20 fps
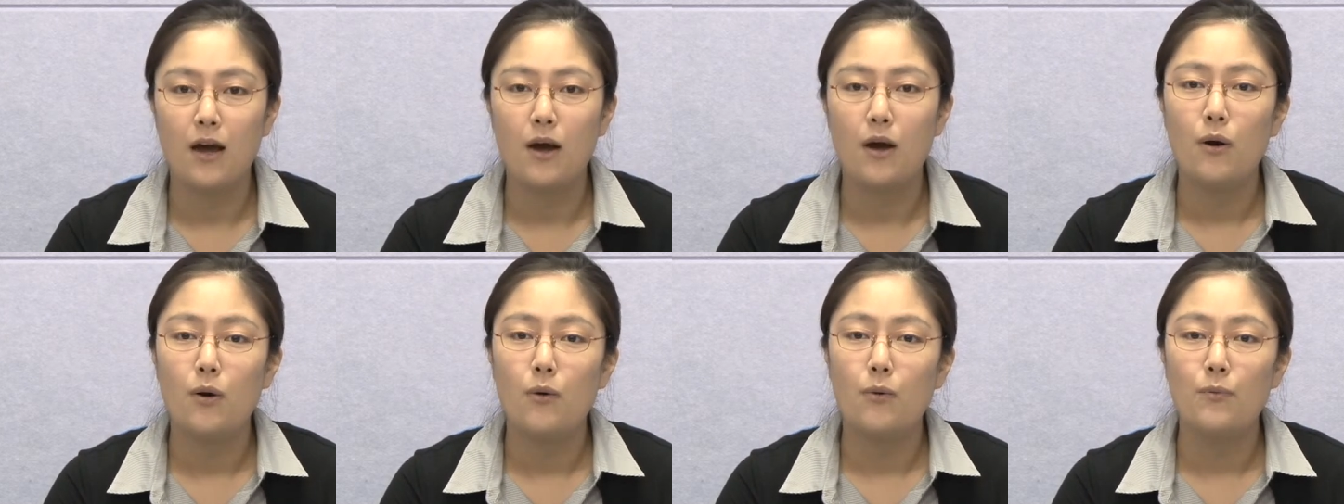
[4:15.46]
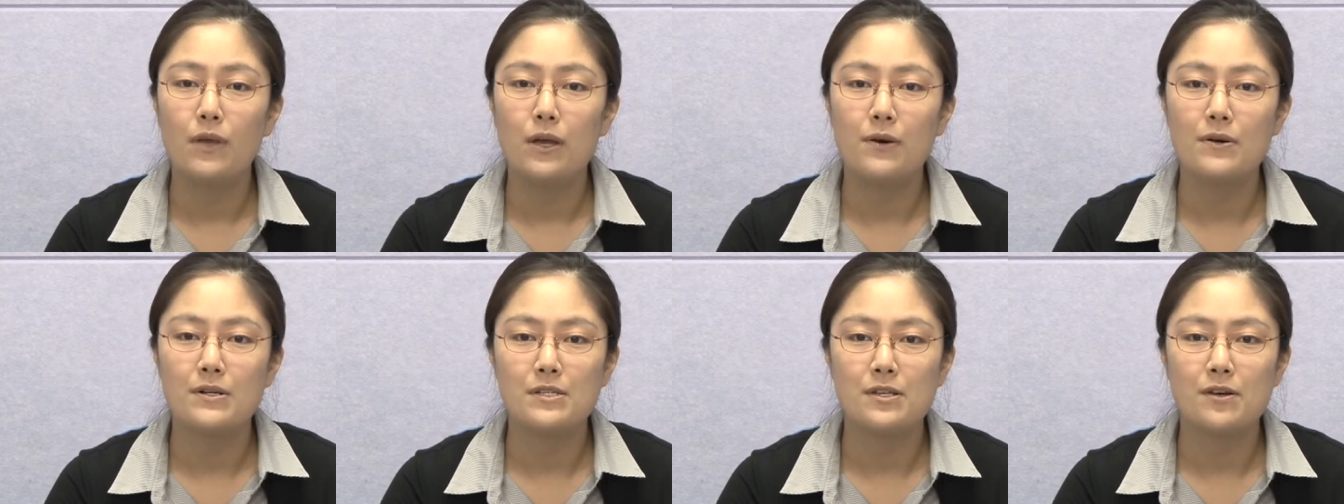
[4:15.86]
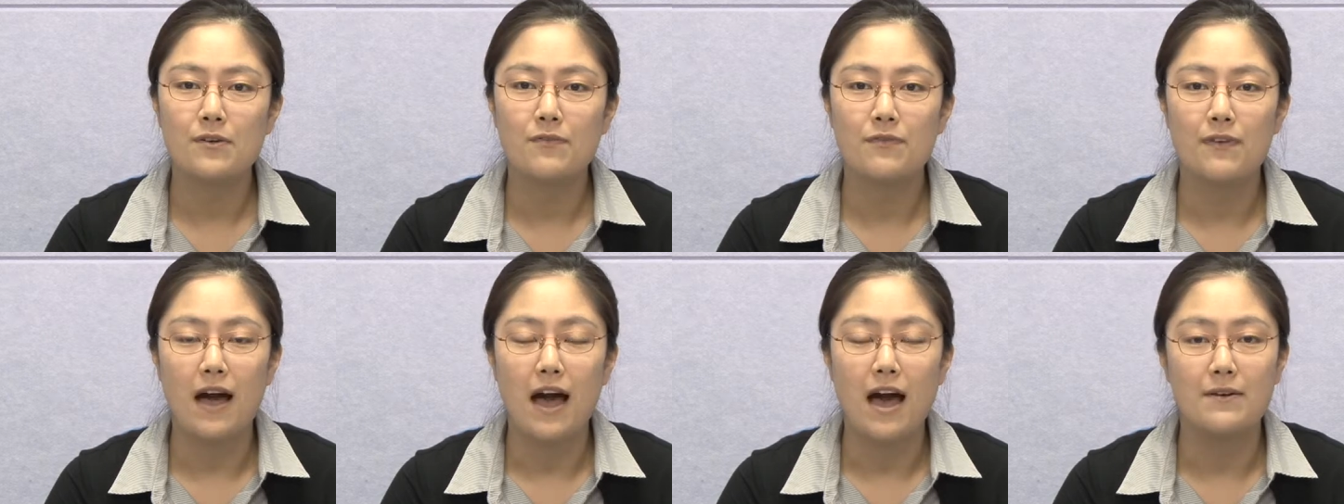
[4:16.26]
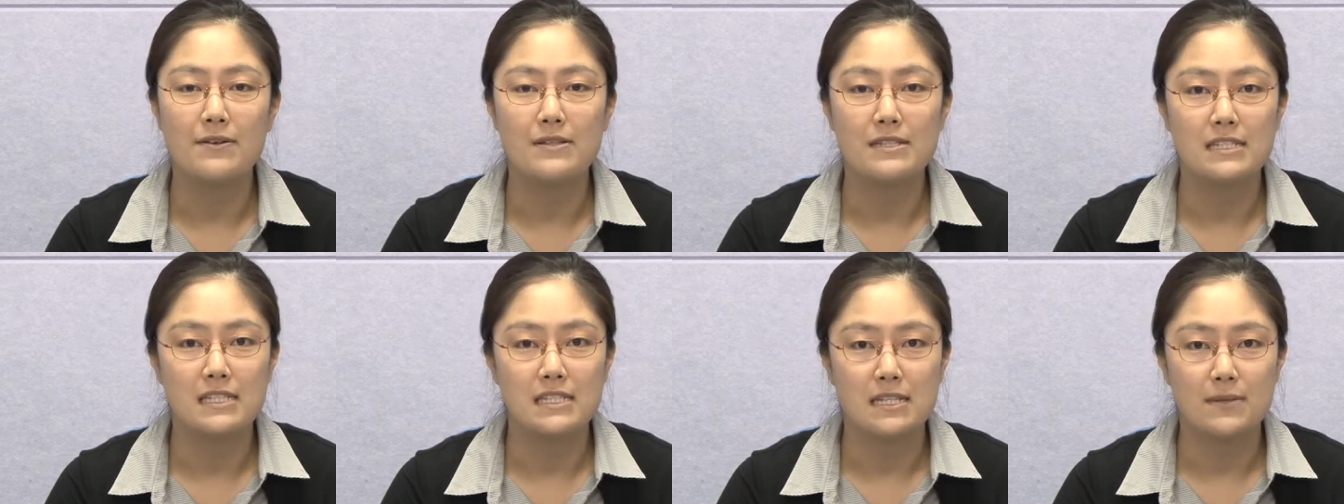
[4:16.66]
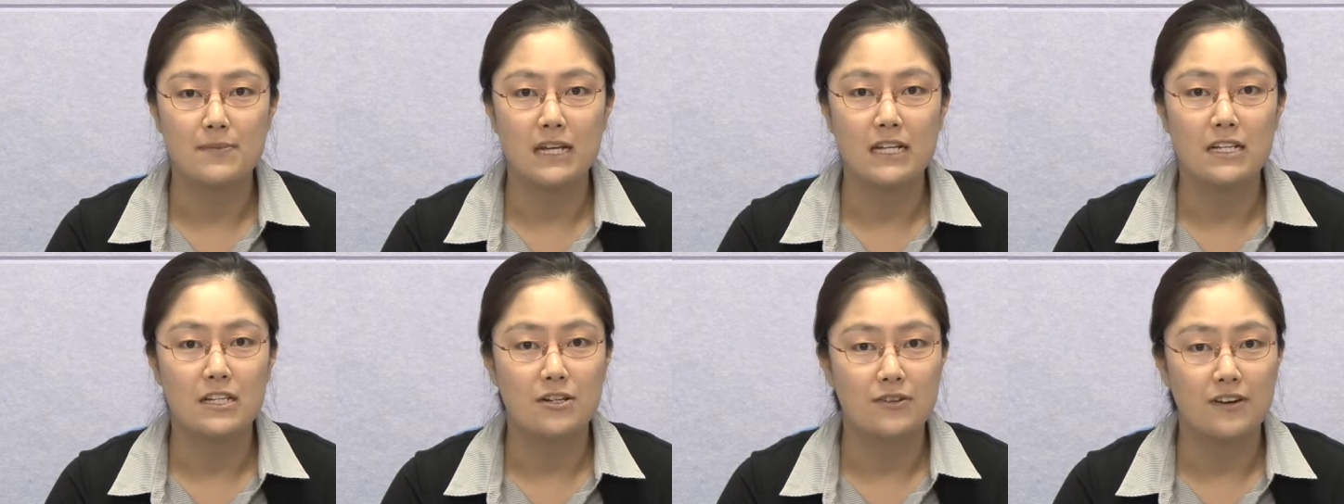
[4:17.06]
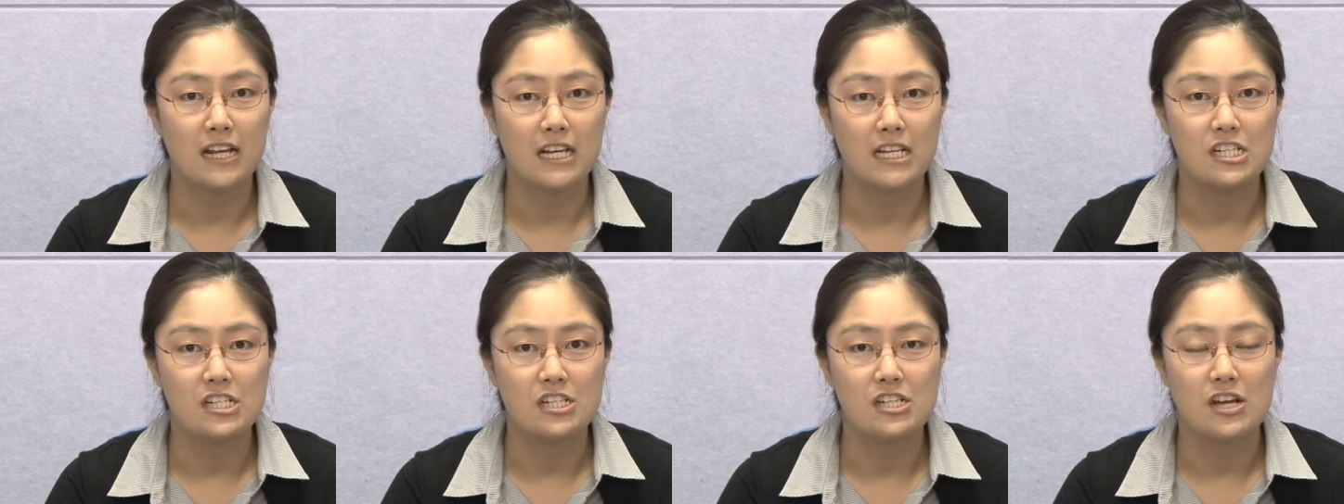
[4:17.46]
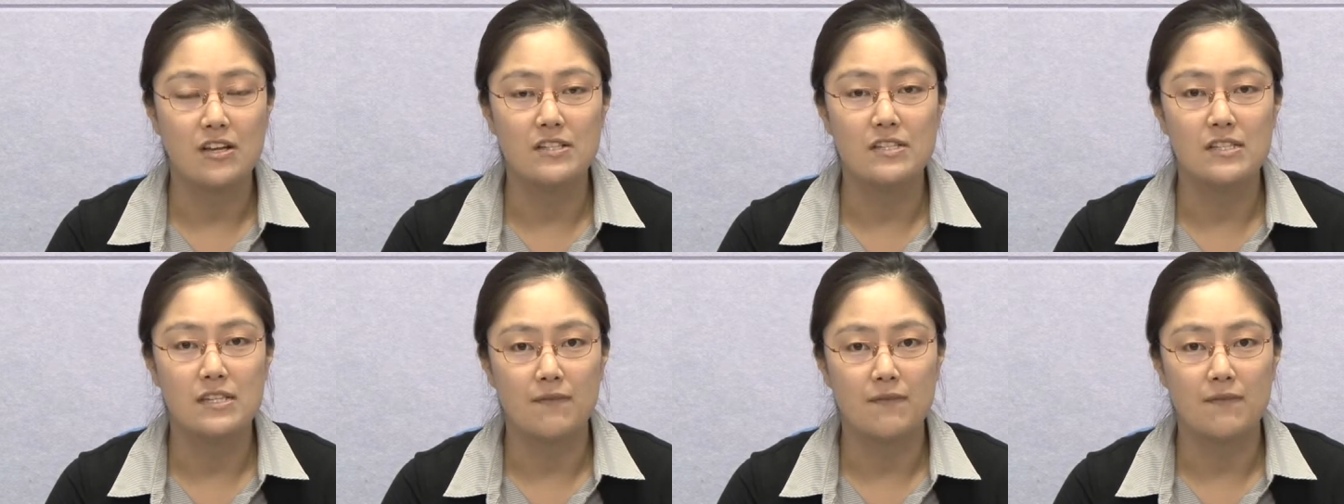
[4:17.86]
We also found civic traditions of